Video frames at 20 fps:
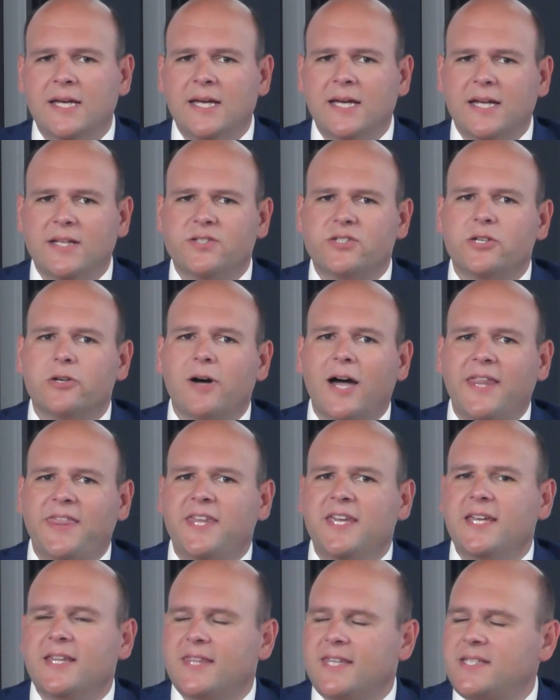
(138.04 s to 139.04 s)
And so I
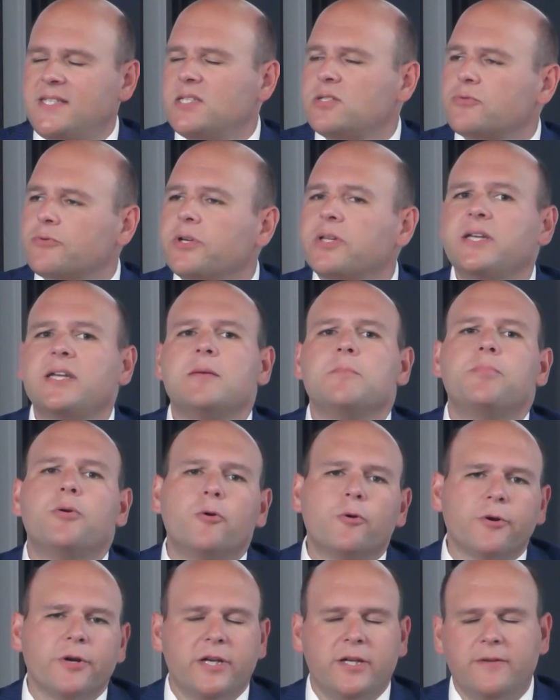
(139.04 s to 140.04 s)
think this is really
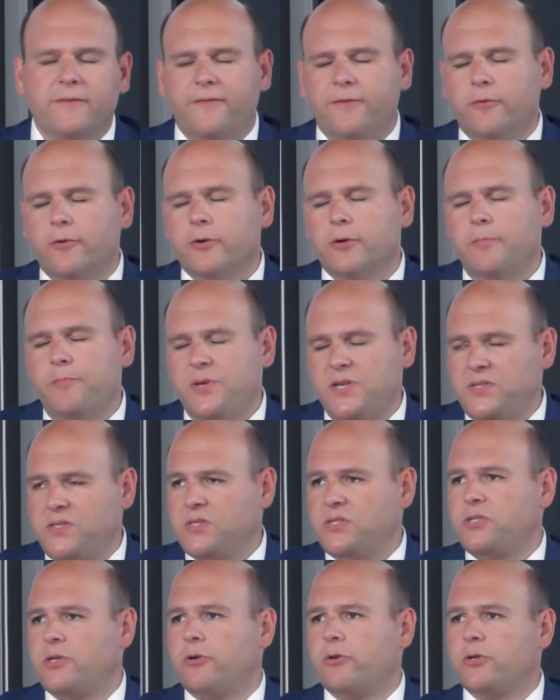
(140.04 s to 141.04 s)
important for
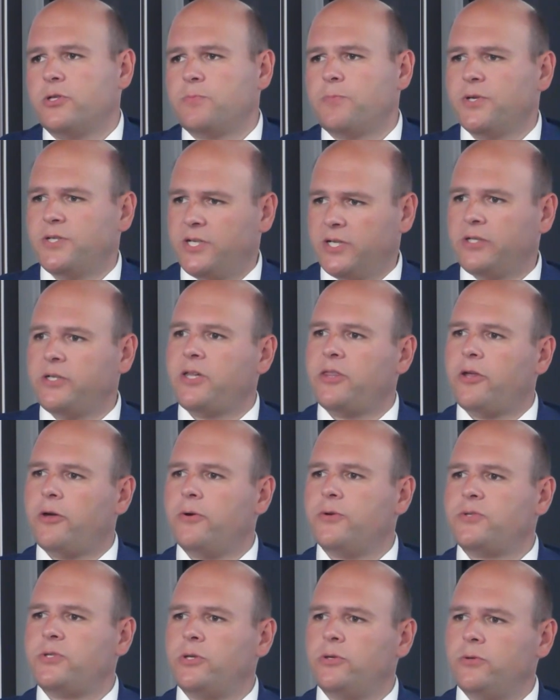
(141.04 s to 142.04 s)
business owners, particularly
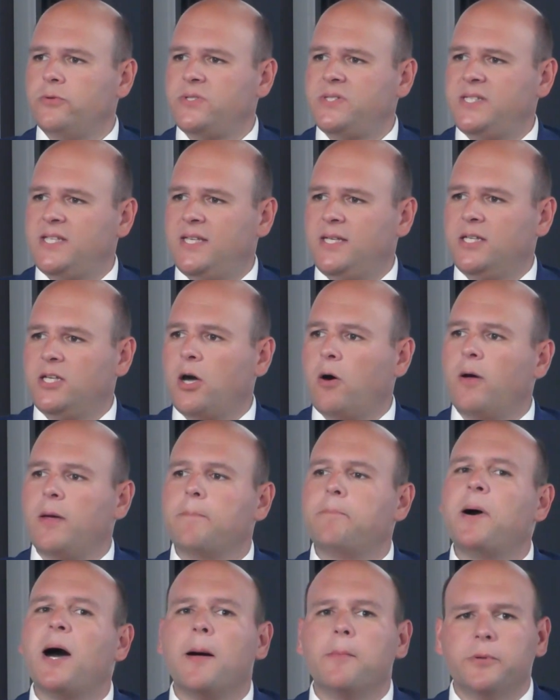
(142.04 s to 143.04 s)
those who see going
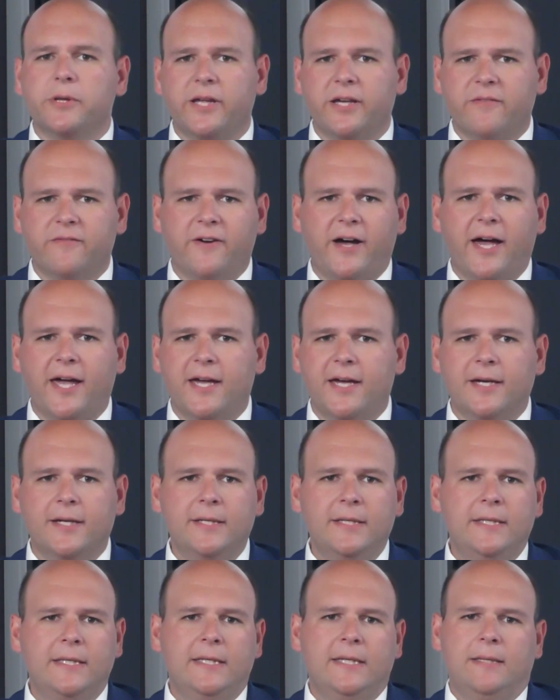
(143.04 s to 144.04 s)
public via
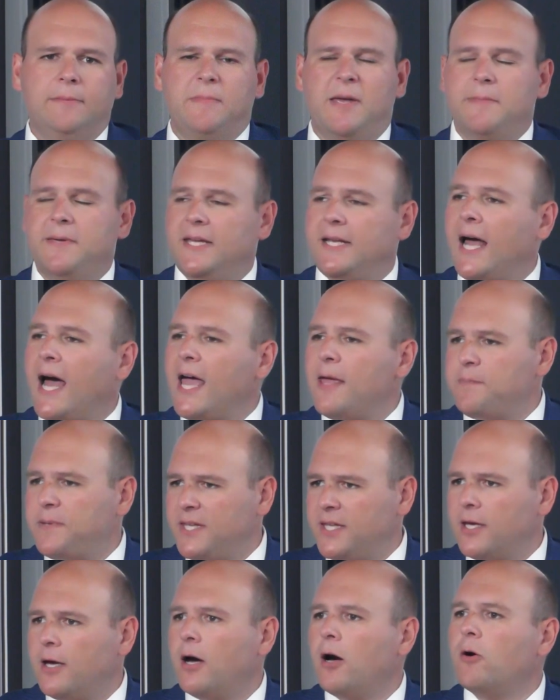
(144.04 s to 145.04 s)
maybe an
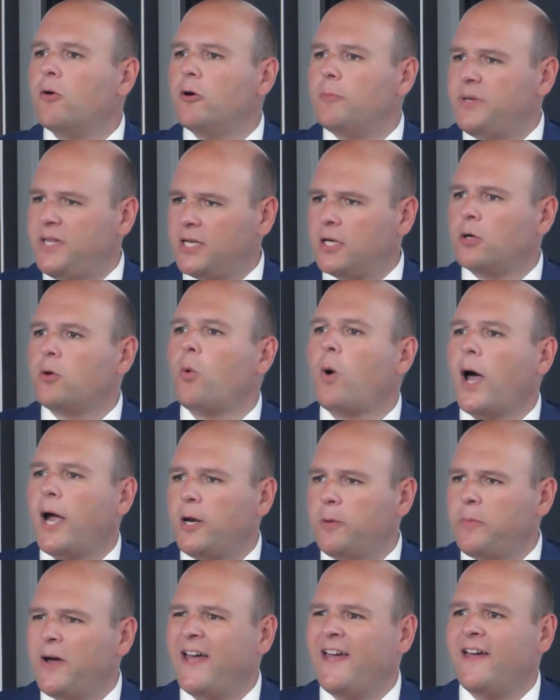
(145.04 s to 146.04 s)
IPO or being
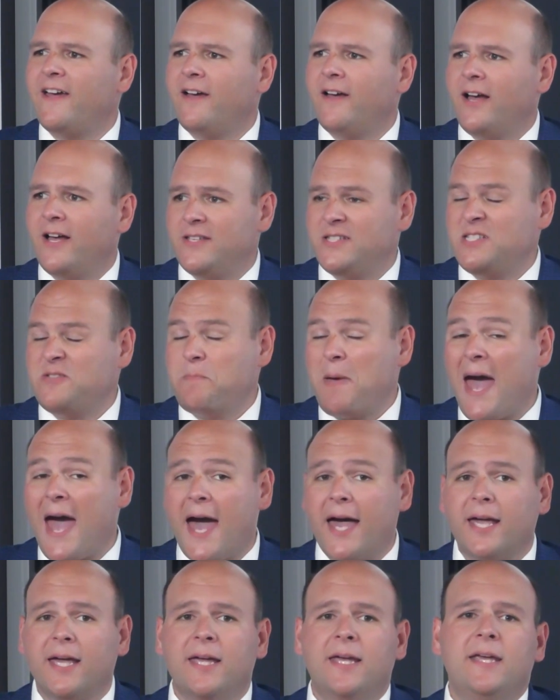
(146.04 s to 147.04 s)
acquired by a
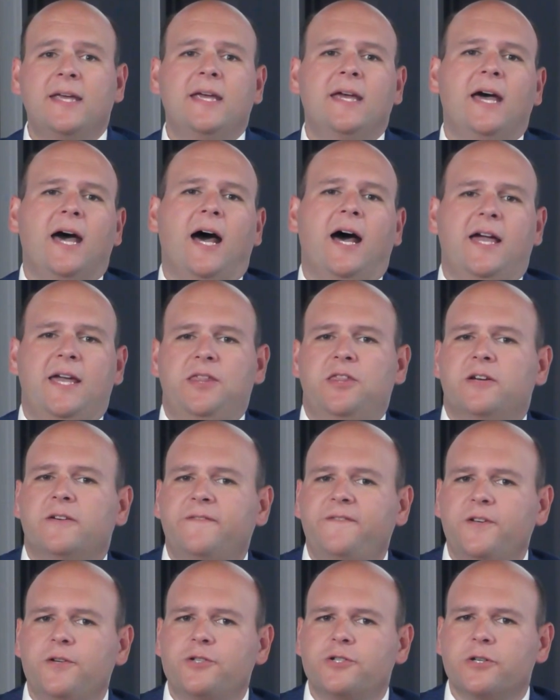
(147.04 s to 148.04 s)
SPAC in their
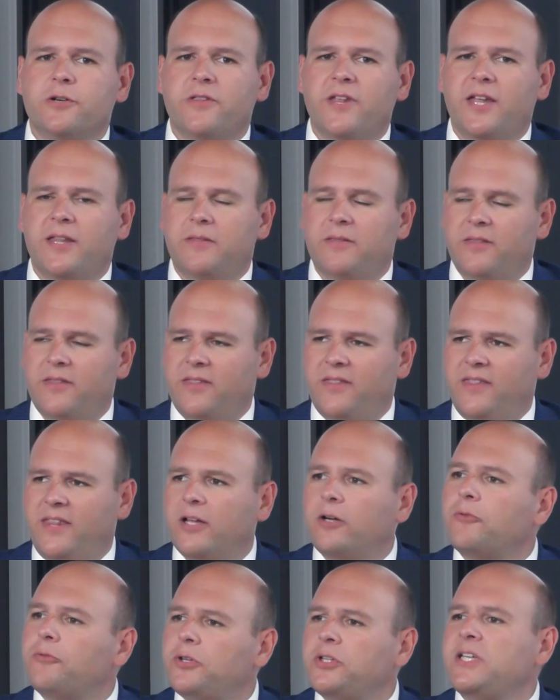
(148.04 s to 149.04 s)
future, that
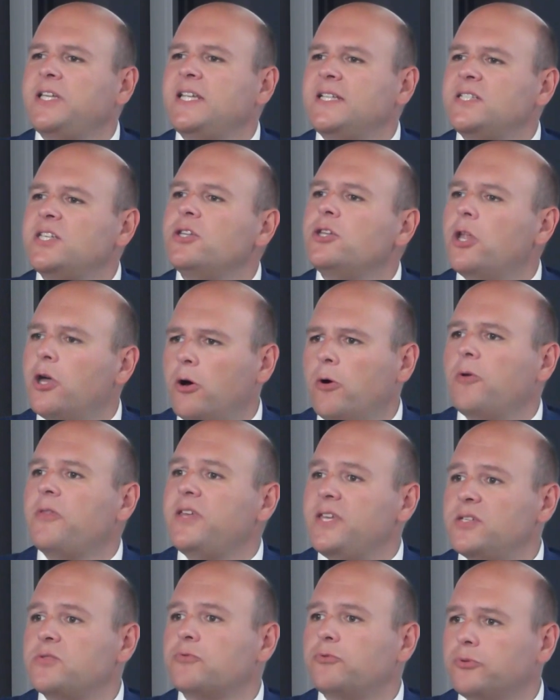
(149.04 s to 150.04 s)
they'll really need to know
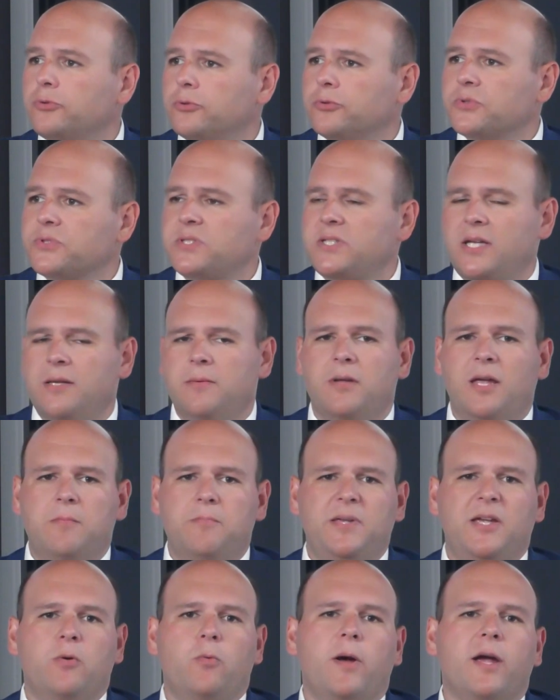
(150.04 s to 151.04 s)
these rules and
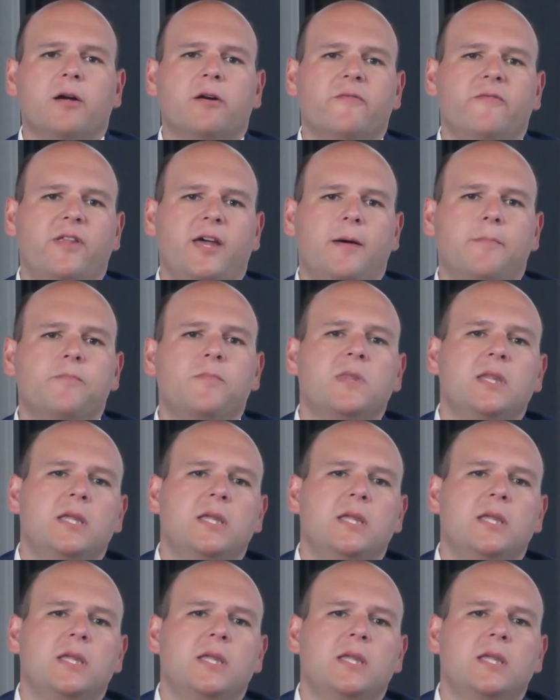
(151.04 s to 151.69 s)
be aware of them.